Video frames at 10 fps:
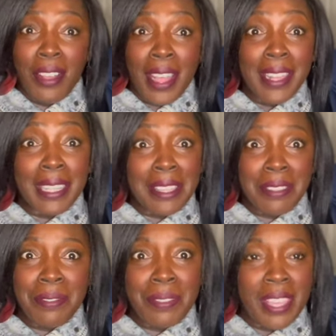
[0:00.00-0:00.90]
I like the
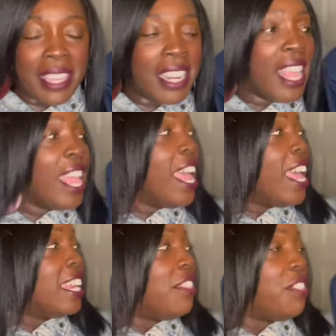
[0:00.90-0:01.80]
fit.
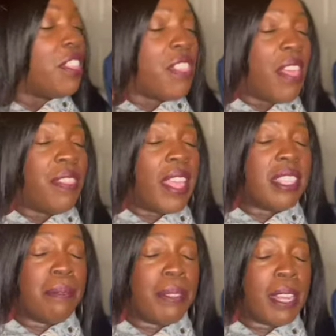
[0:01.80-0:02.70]
And I think that that's
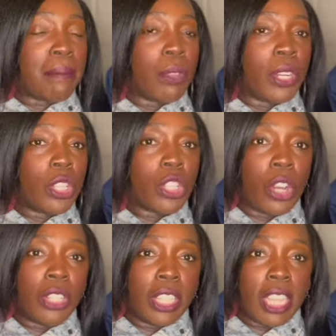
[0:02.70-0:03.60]
something I'm going to
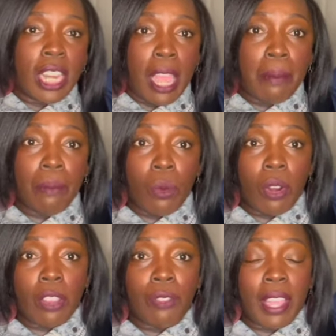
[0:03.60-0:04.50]
start looking at more.
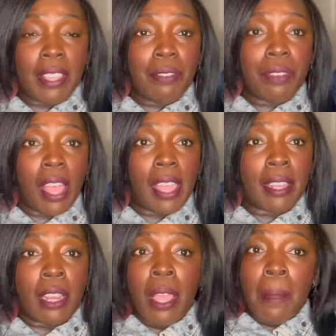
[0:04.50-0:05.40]
If I could find
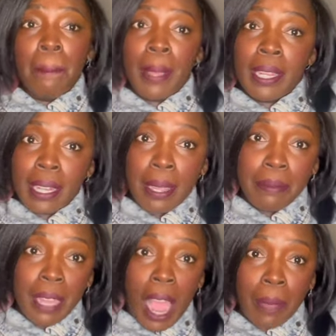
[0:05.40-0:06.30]
button up
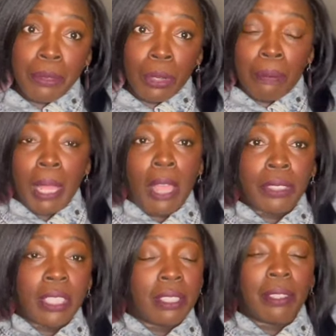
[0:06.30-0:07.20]
tops or
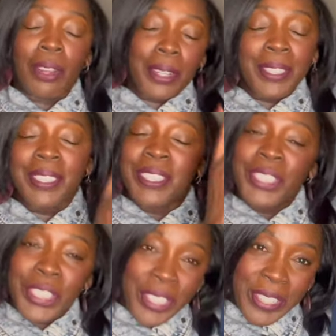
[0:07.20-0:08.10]
blouses or
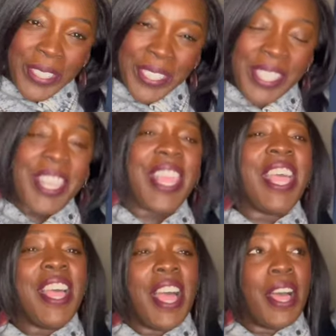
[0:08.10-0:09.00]
shirts
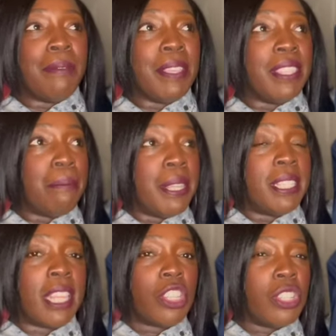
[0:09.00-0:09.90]
um, in the men's
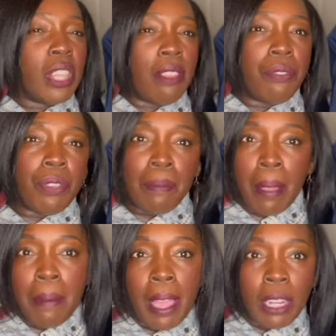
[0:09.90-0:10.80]
section that fit my
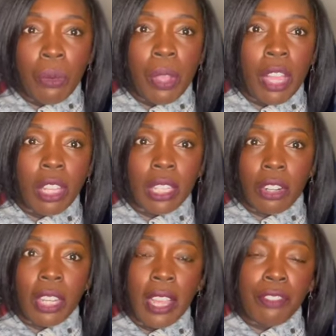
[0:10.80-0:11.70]
body well and are
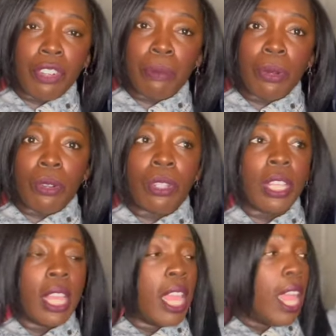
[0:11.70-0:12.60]
comfortable
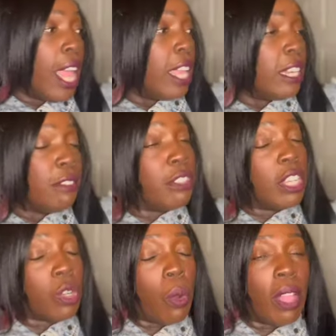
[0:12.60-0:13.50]
and of
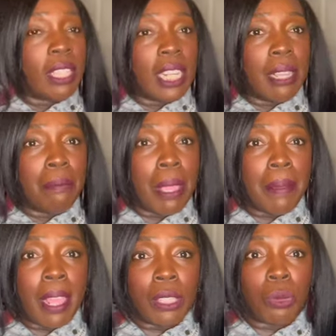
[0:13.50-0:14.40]
good quality, maybe
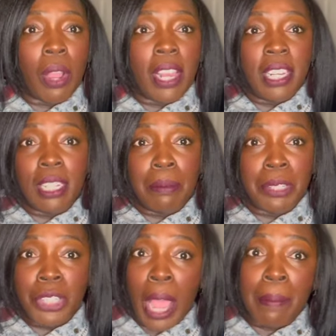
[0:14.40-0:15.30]
that's where I need to be
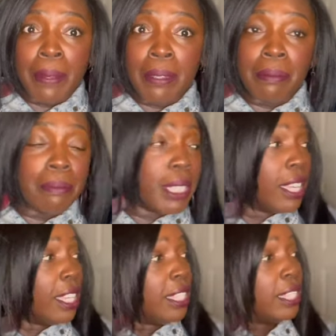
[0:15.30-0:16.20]
shopping
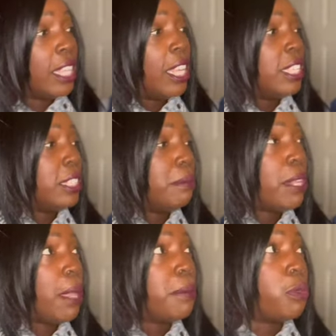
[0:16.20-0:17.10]
because
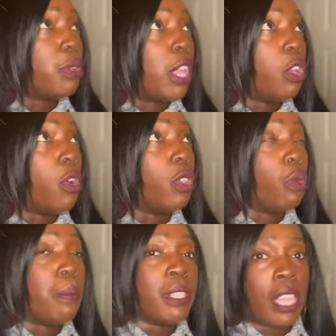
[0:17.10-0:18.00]
sometimes when I go on the
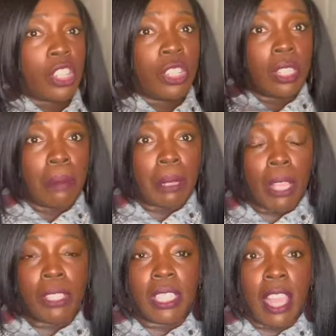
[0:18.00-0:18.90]
women's section, the
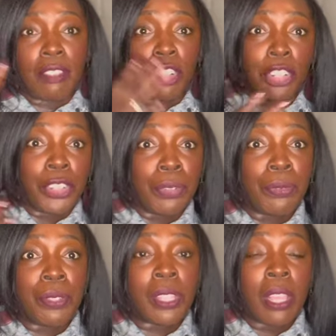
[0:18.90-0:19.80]
blouses have
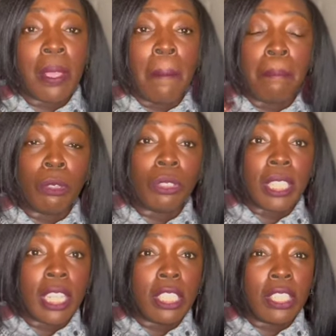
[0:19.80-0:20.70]
curves built
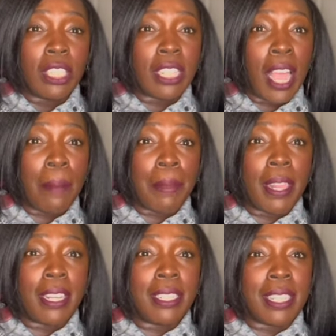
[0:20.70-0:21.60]
into the top and
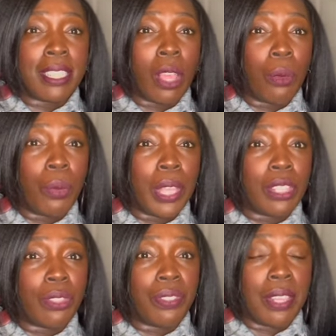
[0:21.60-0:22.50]
it doesn't
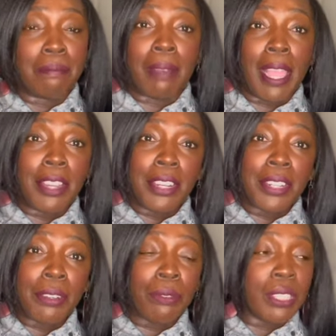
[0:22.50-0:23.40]
always fit my
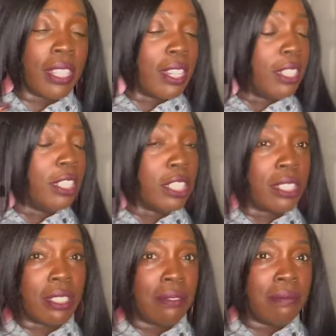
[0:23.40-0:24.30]
curves and it
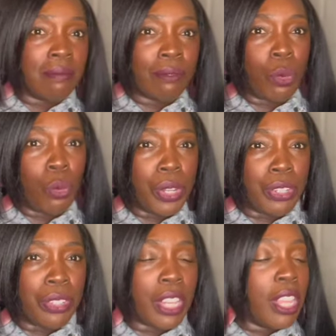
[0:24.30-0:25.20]
looks
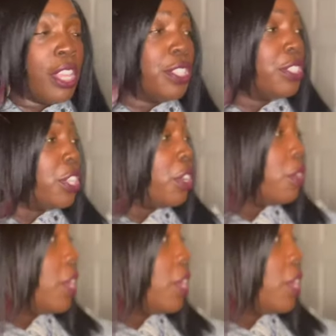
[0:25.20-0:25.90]
weird. So